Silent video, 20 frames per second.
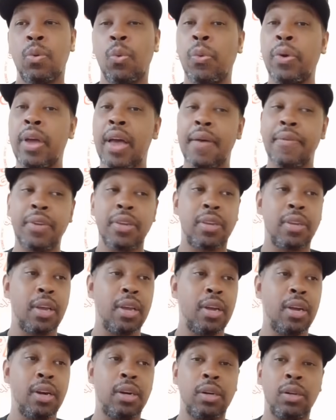We haven't
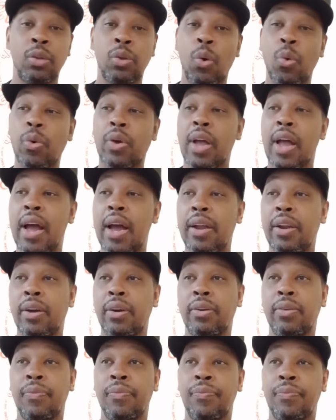seen no kind
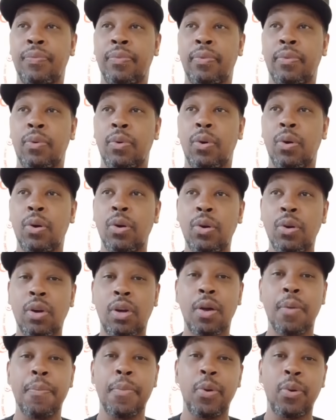of
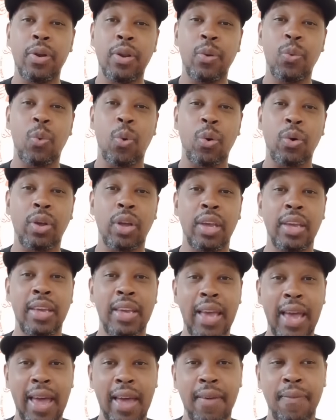hood community work
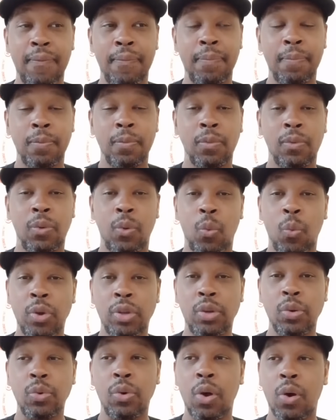yet
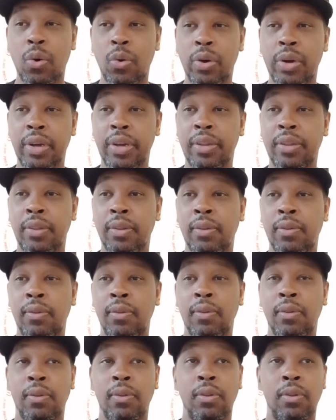with you going
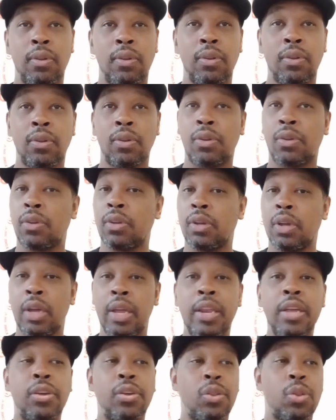
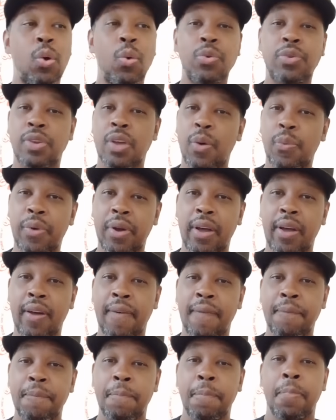in a store
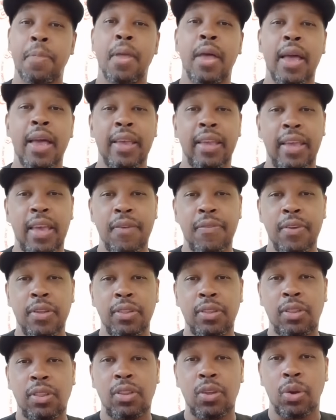somewhere and
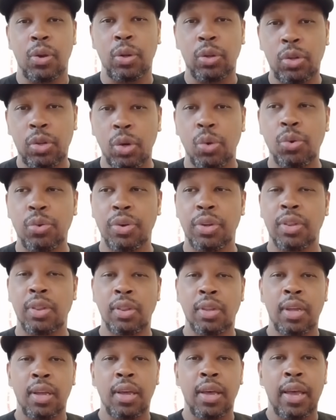giving to the children.
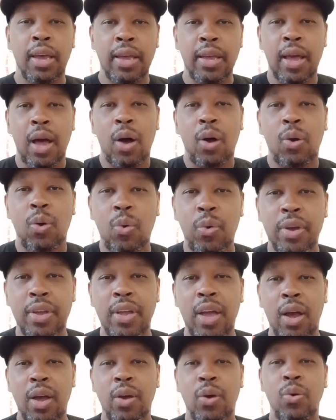Here y'all go,
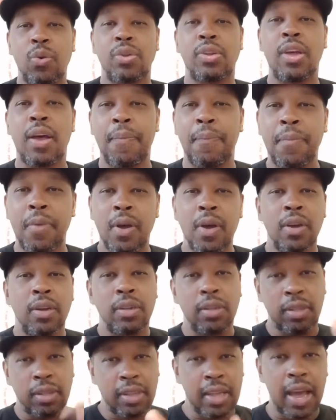here go something.
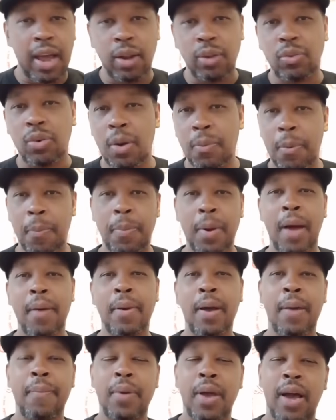Stay out of trouble, blah,
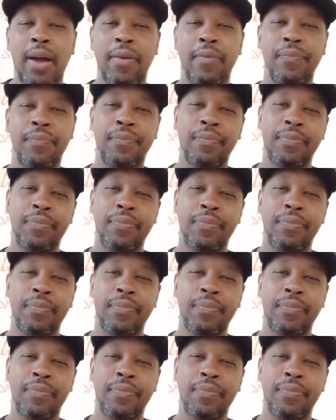blah, blah.